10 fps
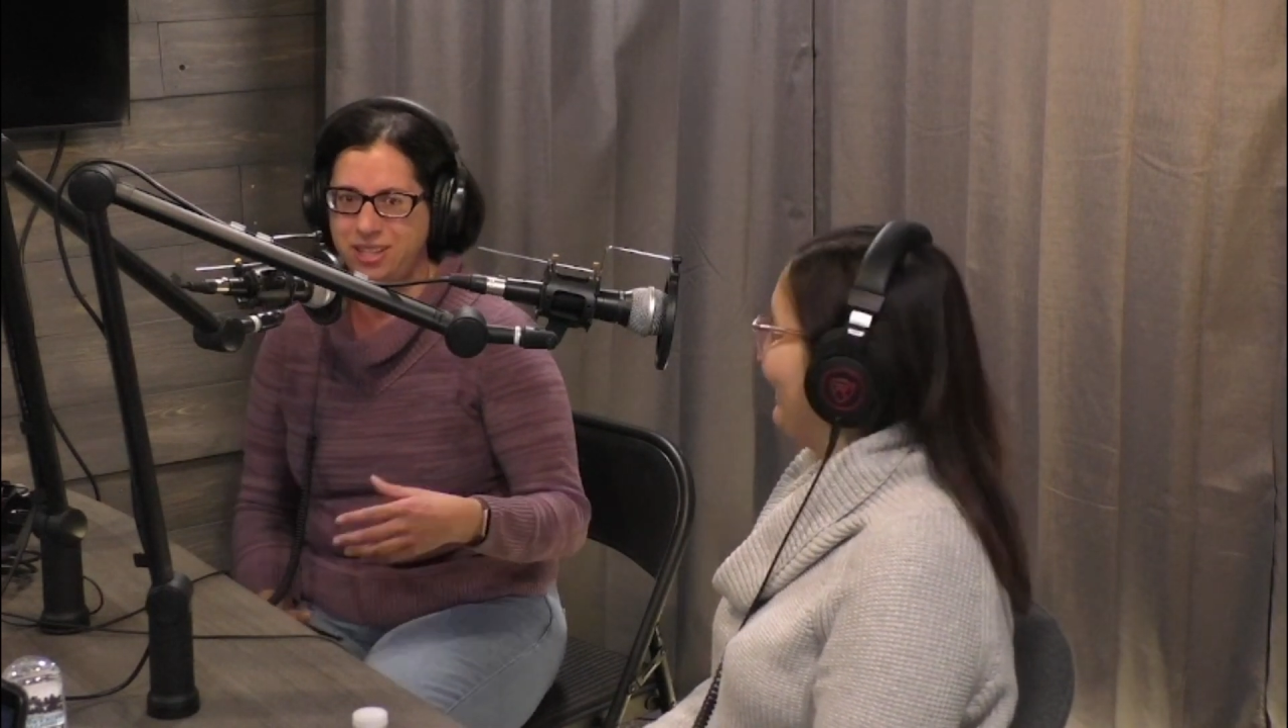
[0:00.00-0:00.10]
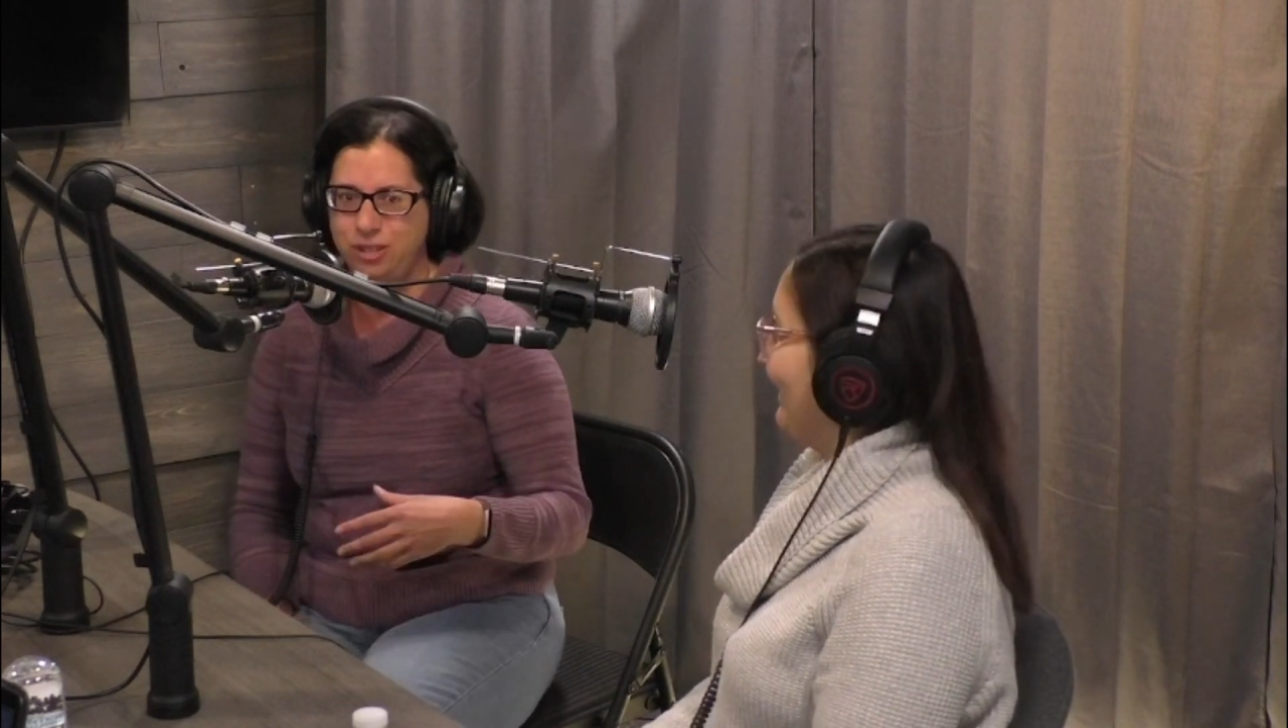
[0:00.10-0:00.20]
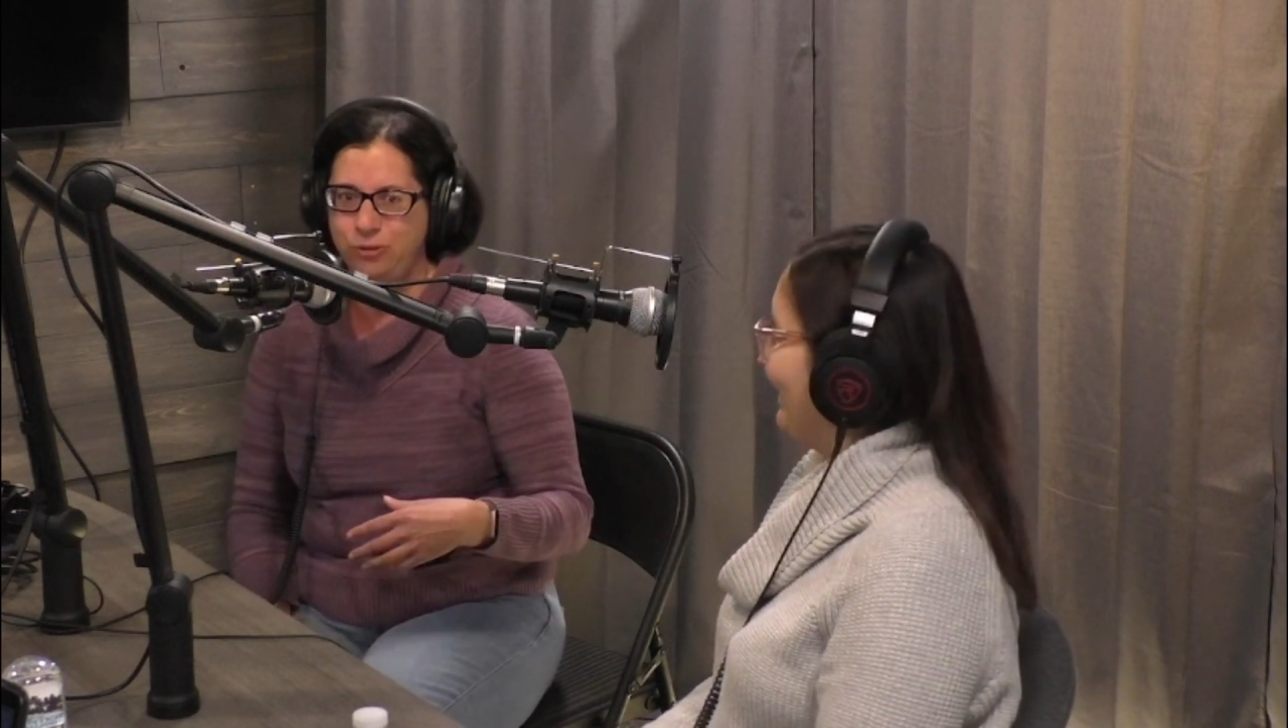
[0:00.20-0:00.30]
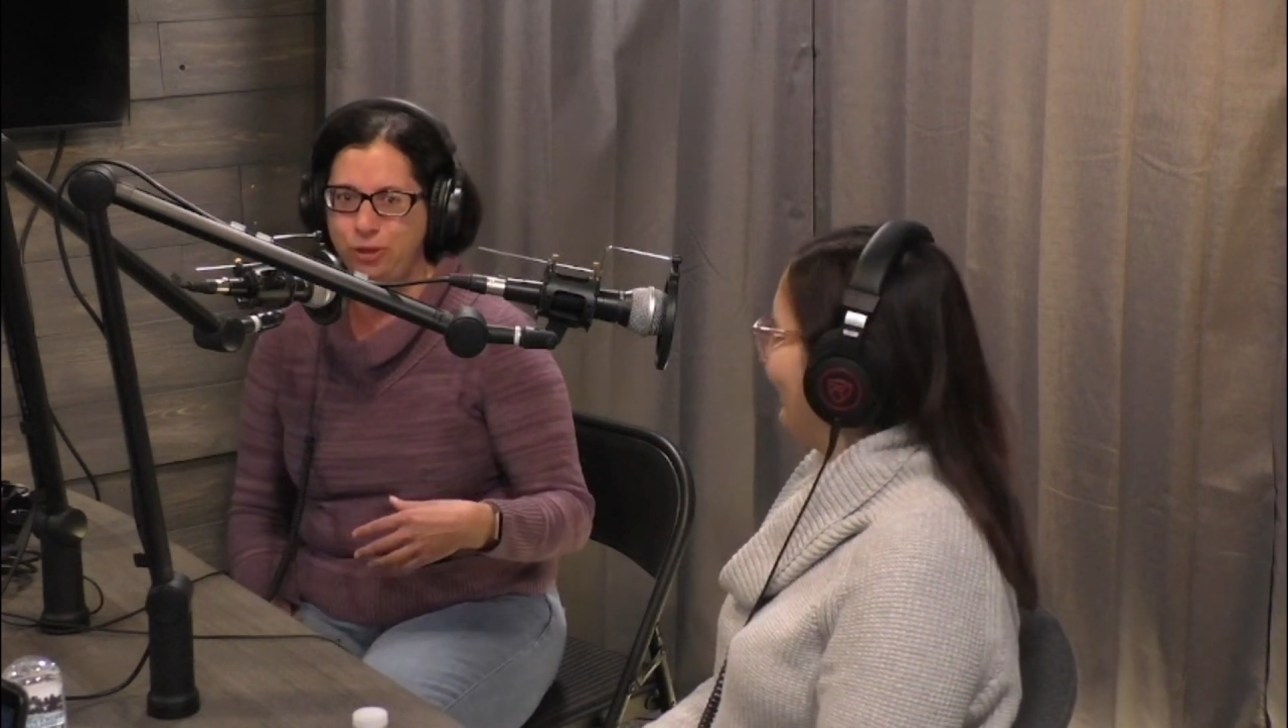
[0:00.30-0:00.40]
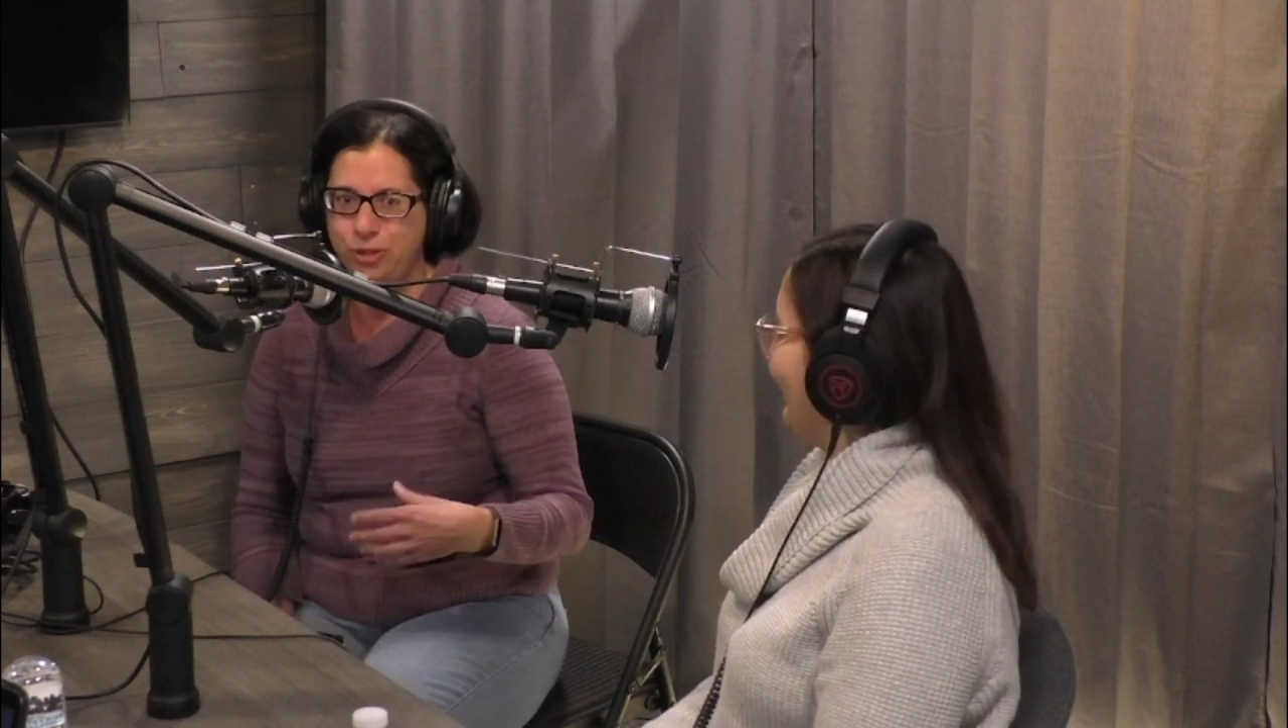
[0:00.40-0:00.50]
and
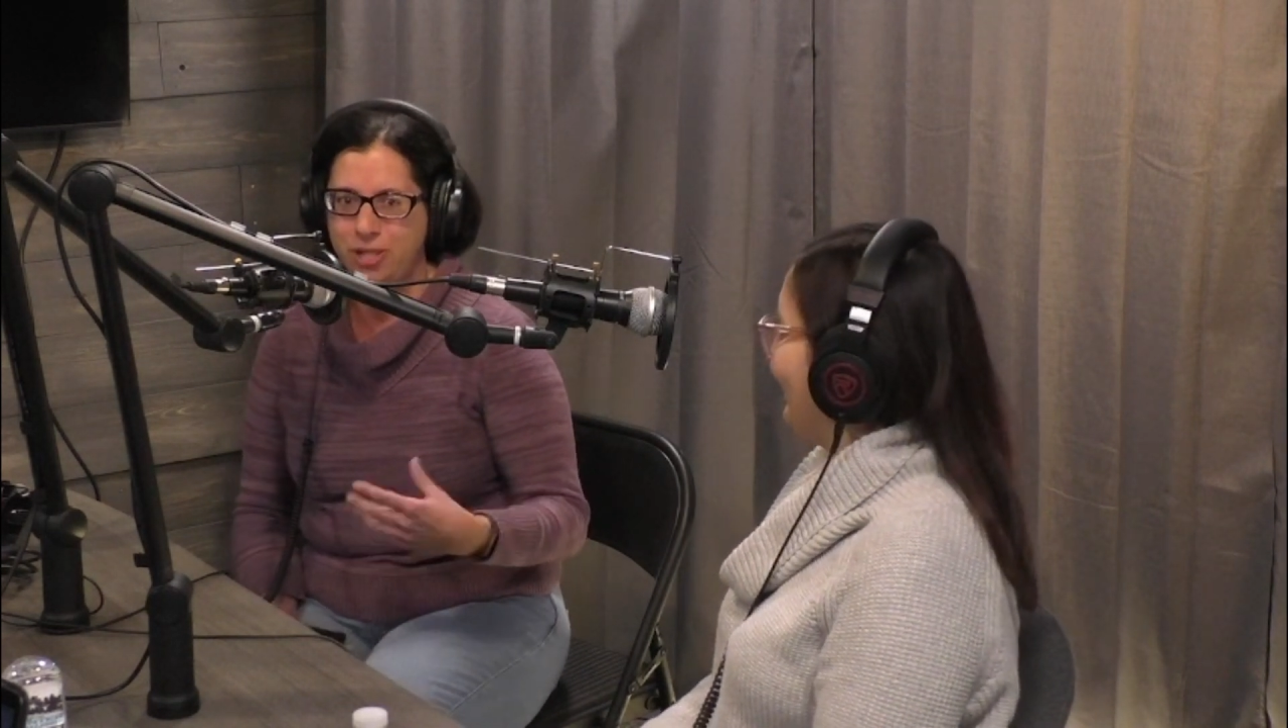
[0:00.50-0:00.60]
the first